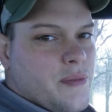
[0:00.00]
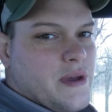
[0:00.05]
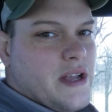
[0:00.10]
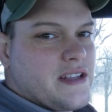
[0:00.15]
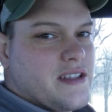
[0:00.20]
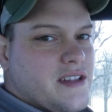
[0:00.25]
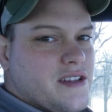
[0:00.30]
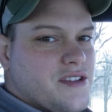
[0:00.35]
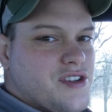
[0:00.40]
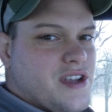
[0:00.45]
back
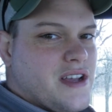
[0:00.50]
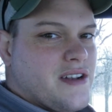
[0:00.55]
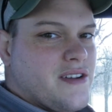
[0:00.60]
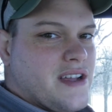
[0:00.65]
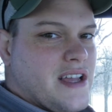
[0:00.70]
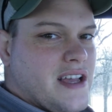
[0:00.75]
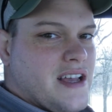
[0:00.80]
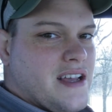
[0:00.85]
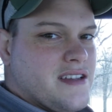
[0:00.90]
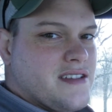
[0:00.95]
to the channel,
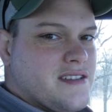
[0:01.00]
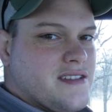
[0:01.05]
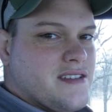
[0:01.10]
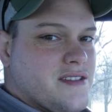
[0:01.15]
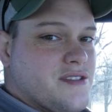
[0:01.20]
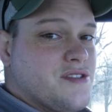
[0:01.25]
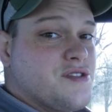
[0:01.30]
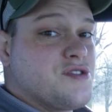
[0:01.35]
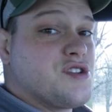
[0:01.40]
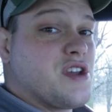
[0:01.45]
guys.
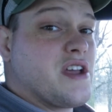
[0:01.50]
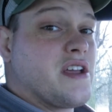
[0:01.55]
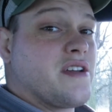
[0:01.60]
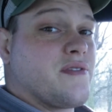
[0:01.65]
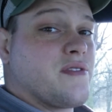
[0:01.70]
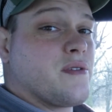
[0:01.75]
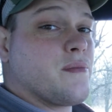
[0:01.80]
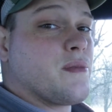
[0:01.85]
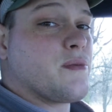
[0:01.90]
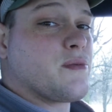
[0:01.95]
It's Jake
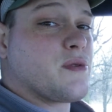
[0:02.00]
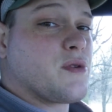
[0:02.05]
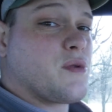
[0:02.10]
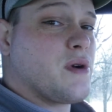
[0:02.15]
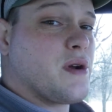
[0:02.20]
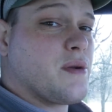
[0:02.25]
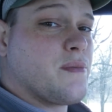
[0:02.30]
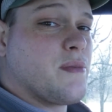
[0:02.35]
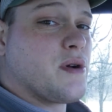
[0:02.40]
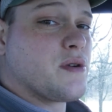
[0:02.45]
from
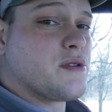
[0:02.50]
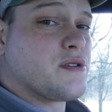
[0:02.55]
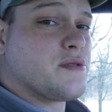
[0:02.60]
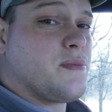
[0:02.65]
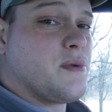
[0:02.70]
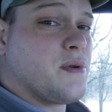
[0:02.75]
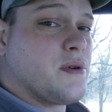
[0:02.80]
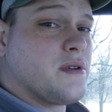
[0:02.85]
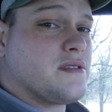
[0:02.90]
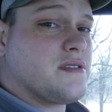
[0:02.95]

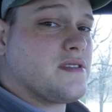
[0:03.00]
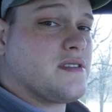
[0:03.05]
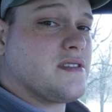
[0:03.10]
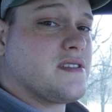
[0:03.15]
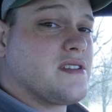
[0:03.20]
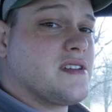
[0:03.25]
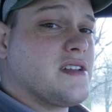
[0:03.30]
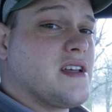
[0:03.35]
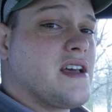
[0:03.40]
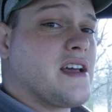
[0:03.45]
MSquaredMotorsports.
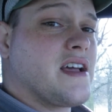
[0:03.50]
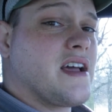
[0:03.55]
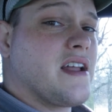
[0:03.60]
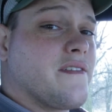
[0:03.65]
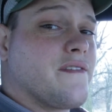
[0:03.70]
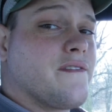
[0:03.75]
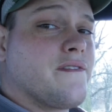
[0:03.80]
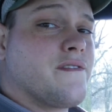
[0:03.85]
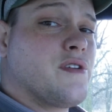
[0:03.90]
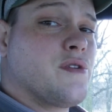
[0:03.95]
Today I got
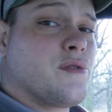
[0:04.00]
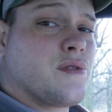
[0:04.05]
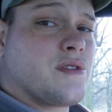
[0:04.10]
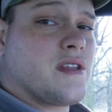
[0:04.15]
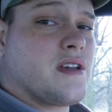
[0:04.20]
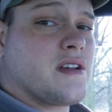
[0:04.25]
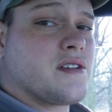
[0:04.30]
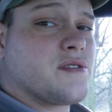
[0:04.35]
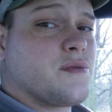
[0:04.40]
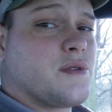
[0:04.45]
a few
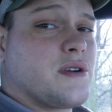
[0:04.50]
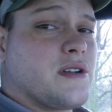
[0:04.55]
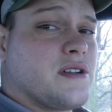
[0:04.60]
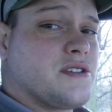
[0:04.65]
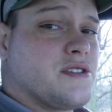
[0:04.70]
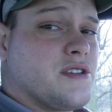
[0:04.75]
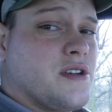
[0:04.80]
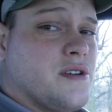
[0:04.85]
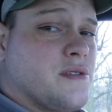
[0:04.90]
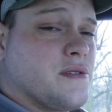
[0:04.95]
things we're going to
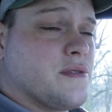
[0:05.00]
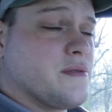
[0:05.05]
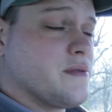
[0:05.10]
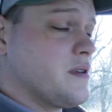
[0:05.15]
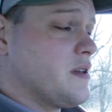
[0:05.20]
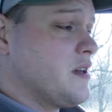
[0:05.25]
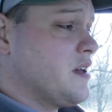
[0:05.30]
show you.